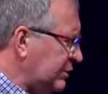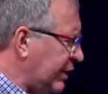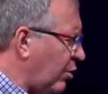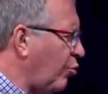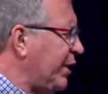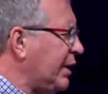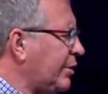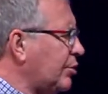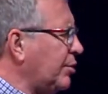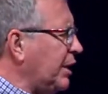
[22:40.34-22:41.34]
Now we
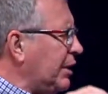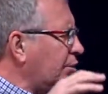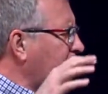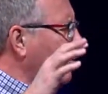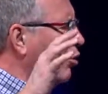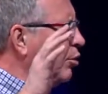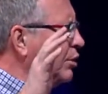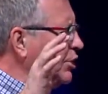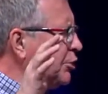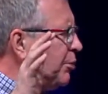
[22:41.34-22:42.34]
enter into the
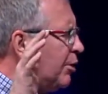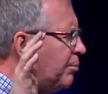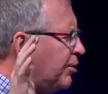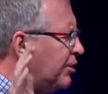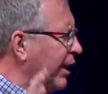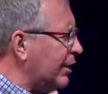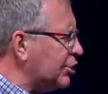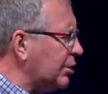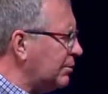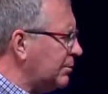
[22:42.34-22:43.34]
Holy Spirit
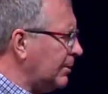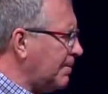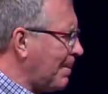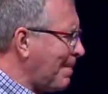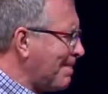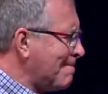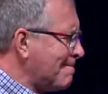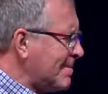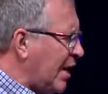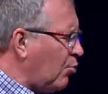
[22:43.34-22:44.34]
protection,
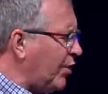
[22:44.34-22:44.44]
and